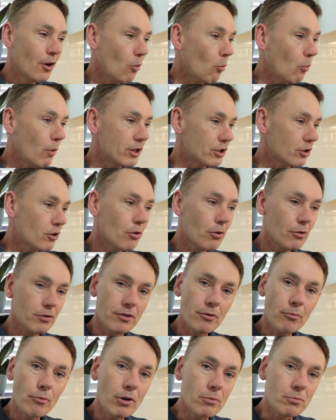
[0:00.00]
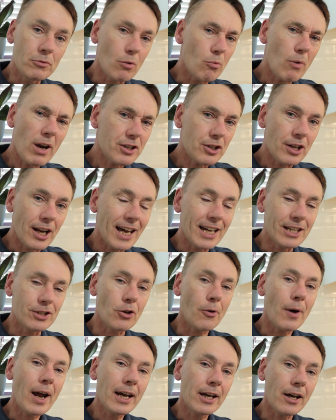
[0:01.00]
which cause the room to
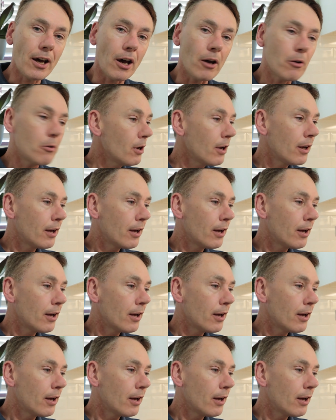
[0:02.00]
resonate or echo,